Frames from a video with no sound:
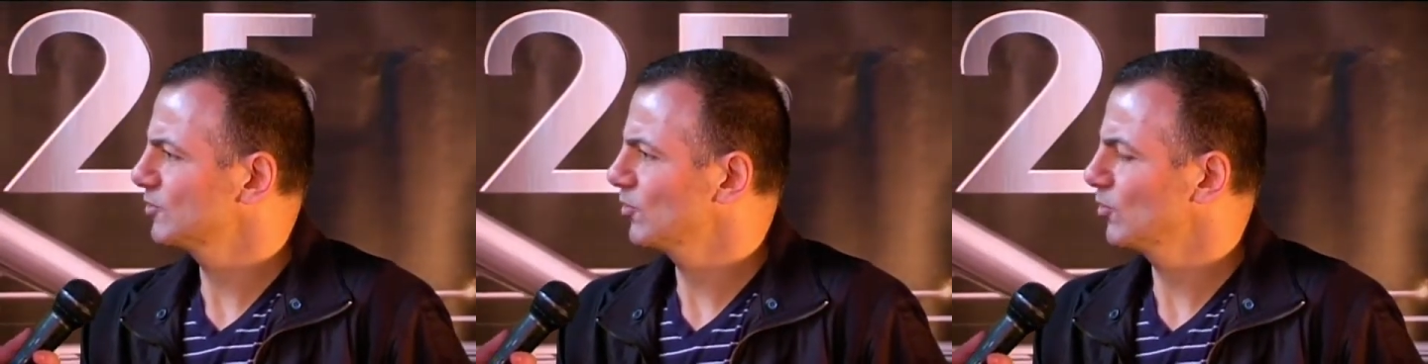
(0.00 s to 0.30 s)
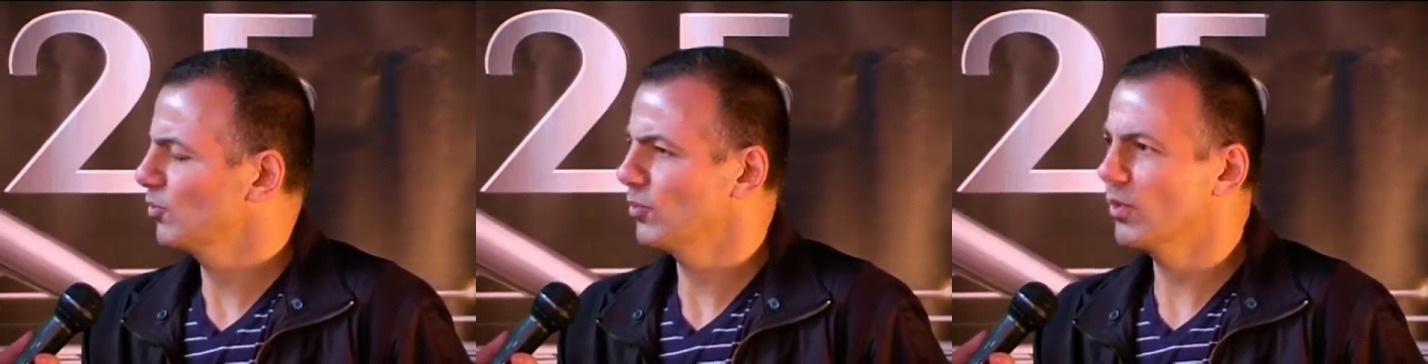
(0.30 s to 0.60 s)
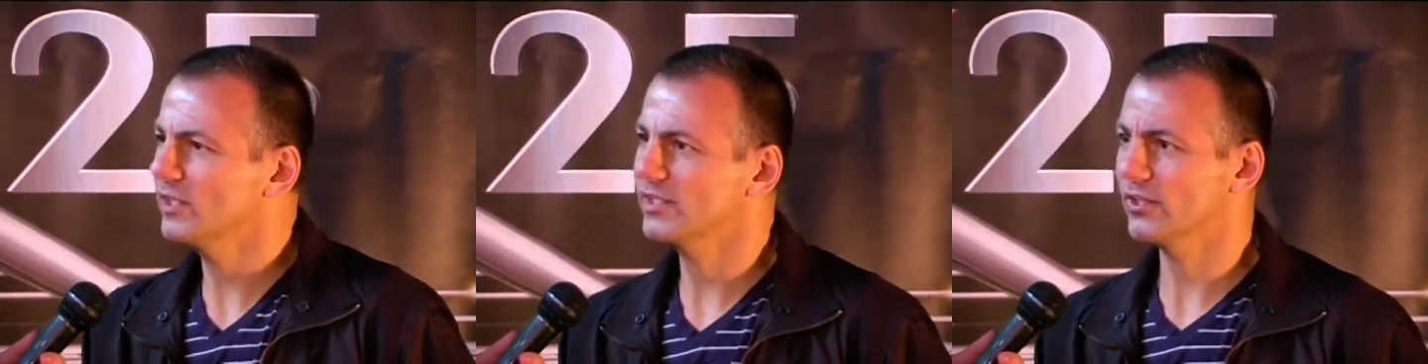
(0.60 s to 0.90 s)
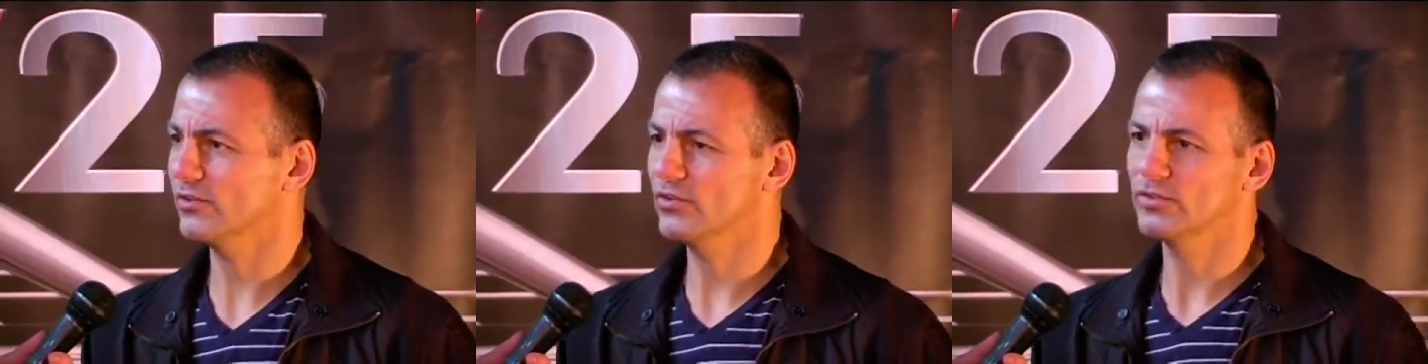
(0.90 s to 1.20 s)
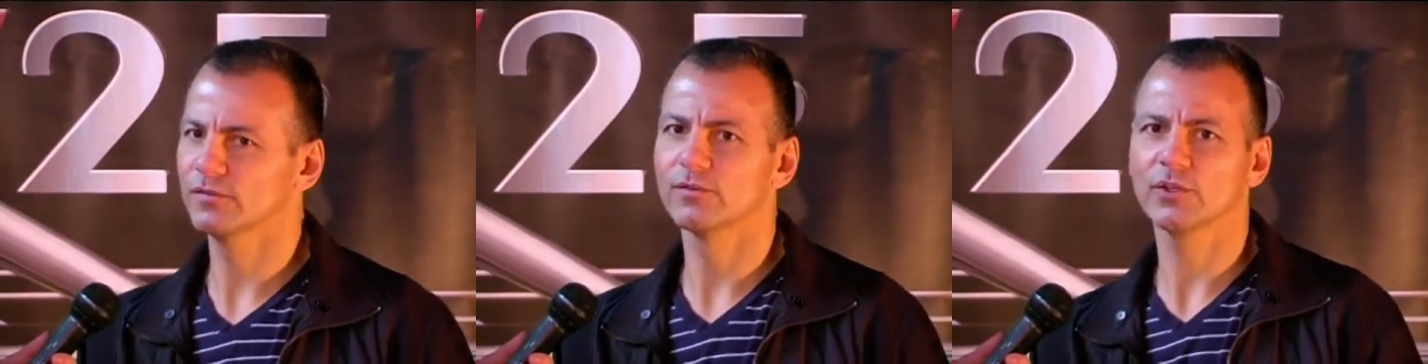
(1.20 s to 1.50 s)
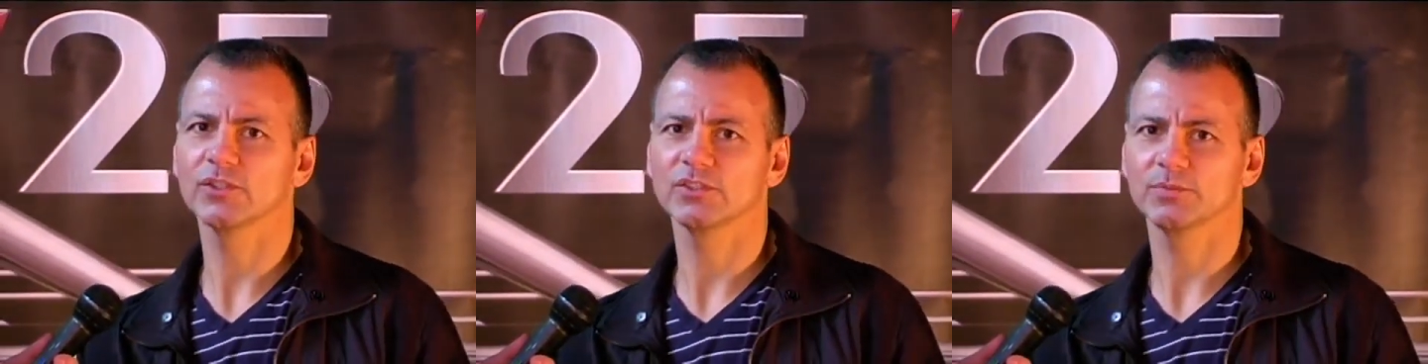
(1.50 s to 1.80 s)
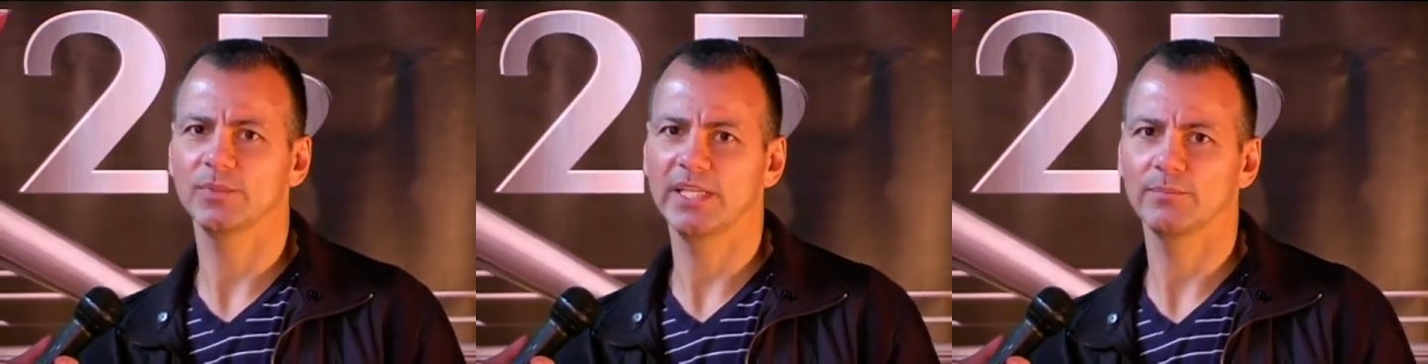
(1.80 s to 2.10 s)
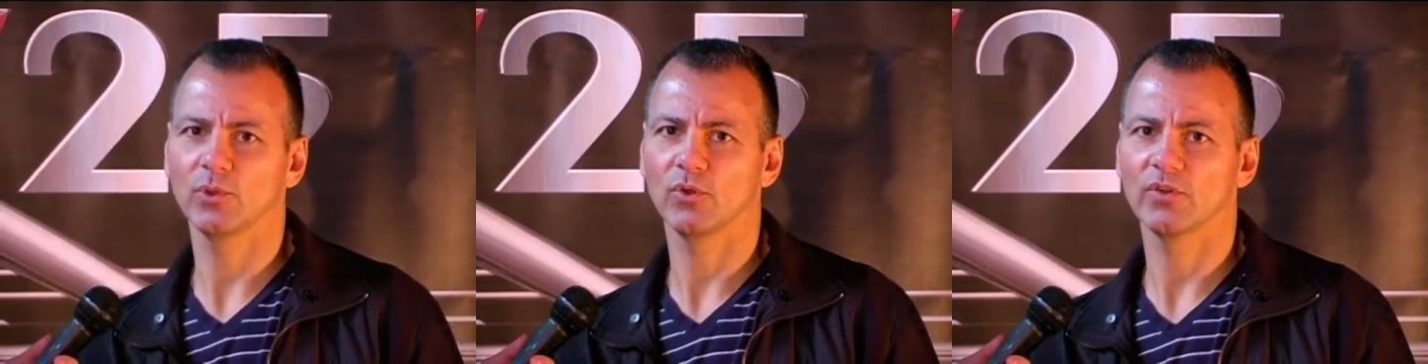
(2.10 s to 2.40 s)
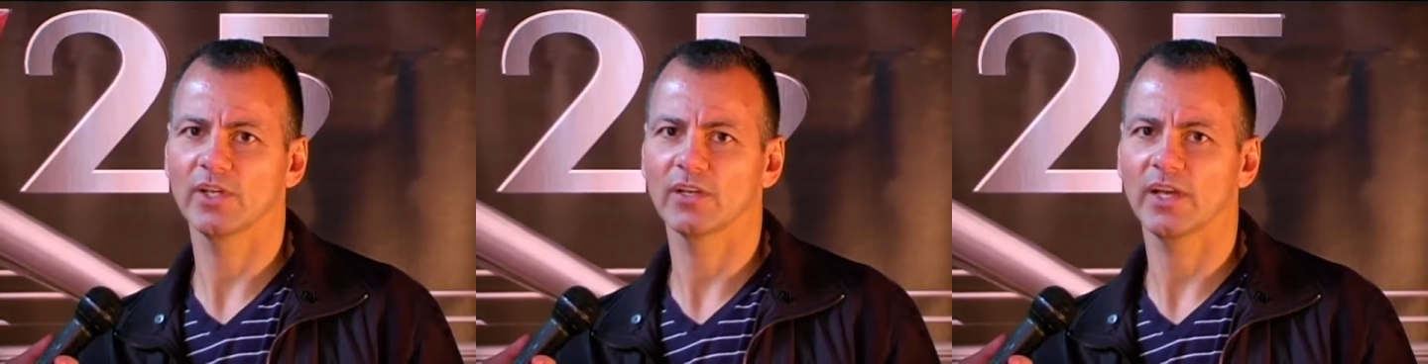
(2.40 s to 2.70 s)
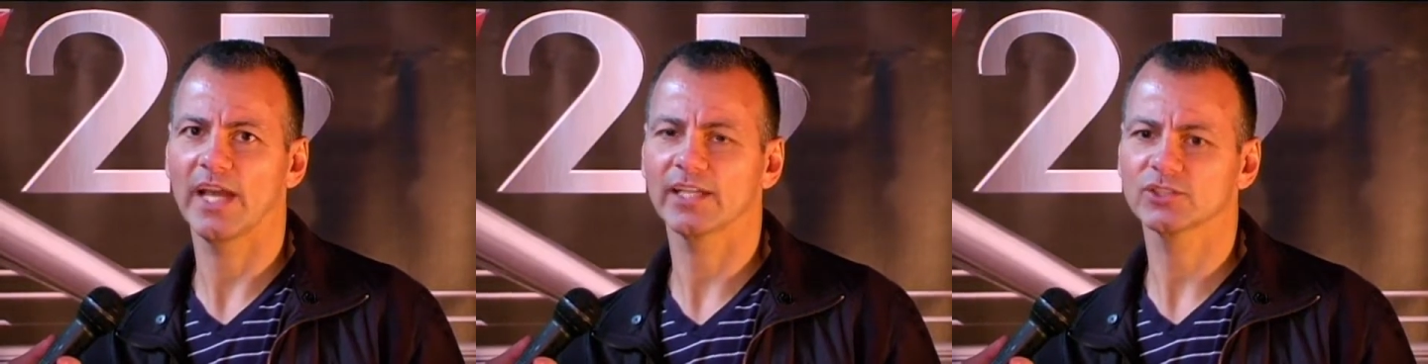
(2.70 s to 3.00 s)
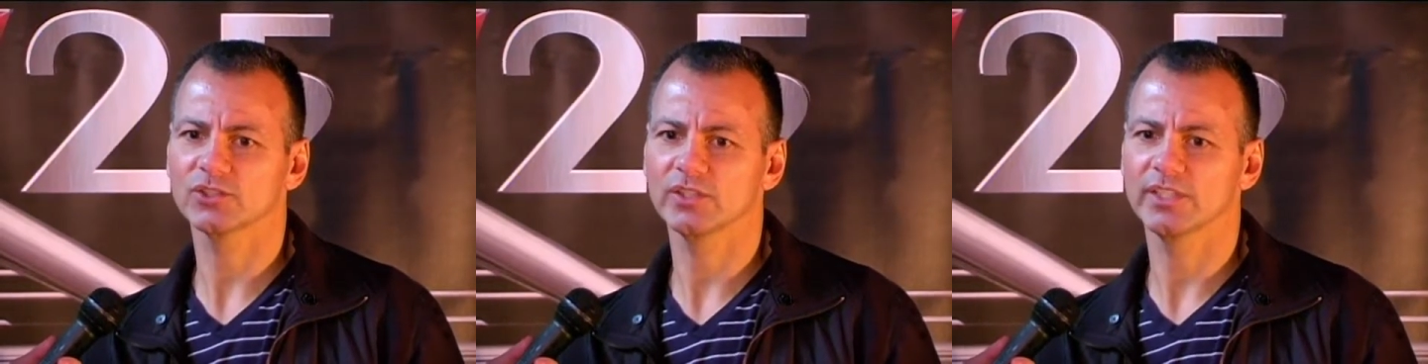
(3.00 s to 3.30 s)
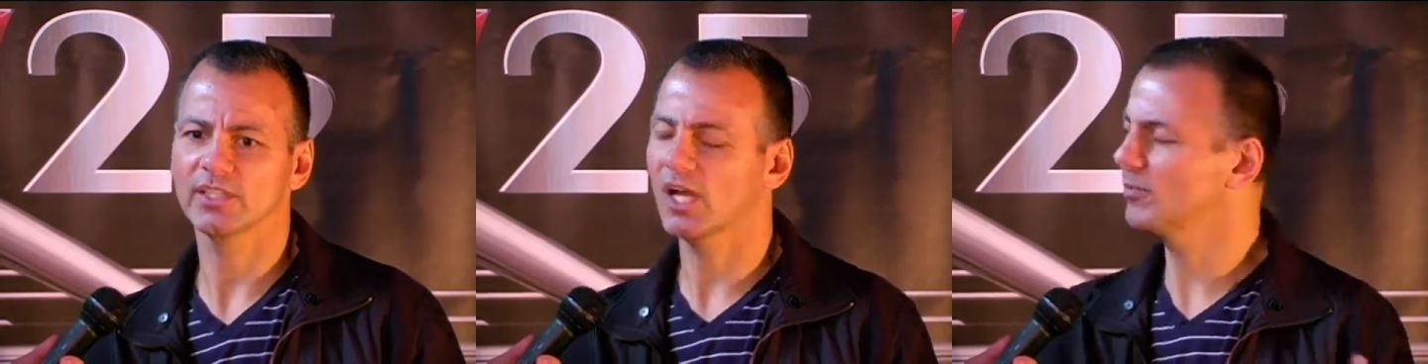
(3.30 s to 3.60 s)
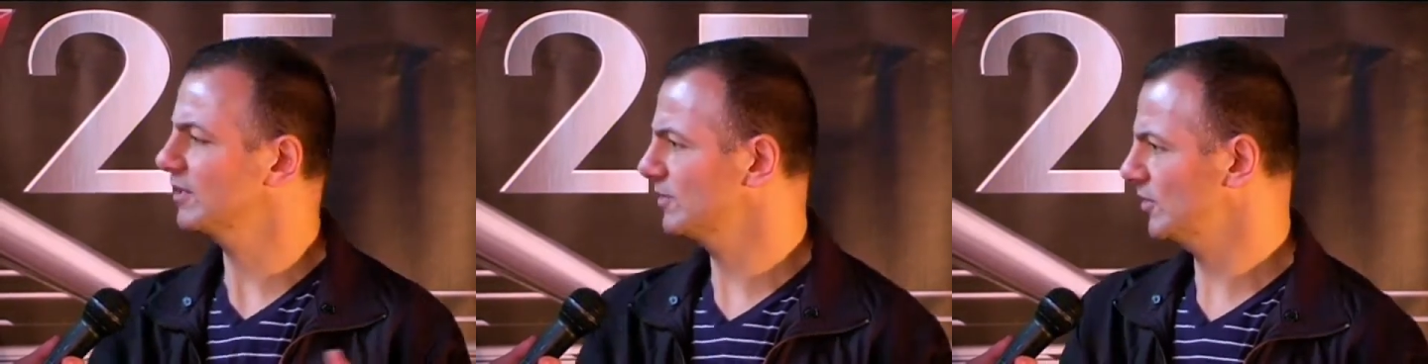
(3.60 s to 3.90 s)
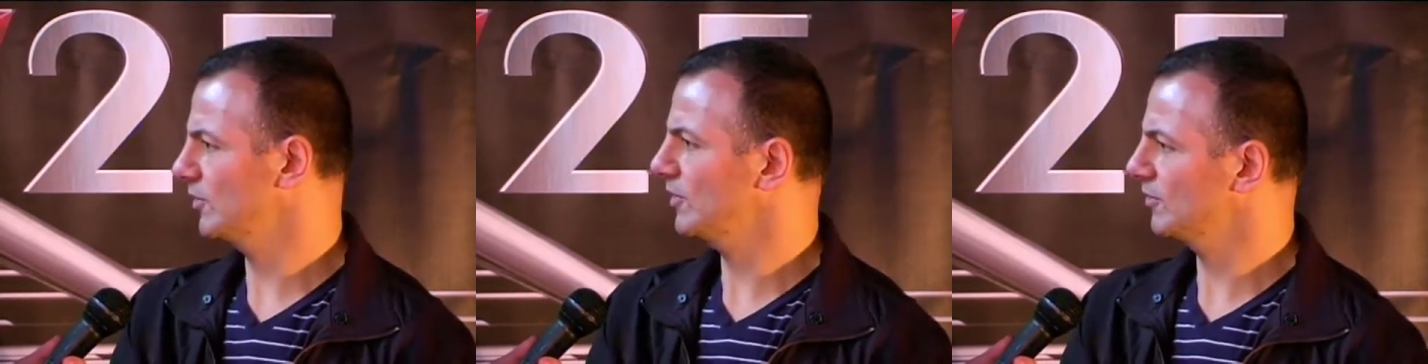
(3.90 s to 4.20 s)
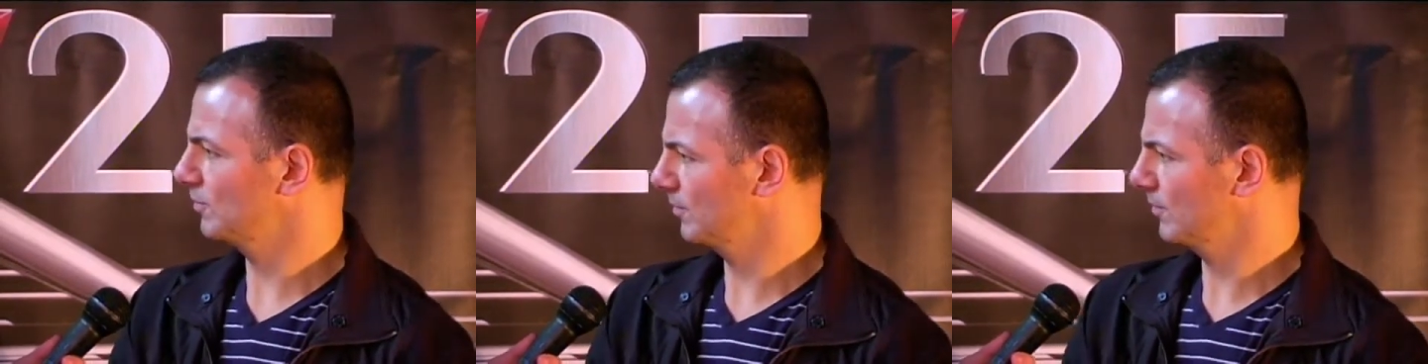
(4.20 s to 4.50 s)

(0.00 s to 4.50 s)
what are the diverse people that are actually coming to the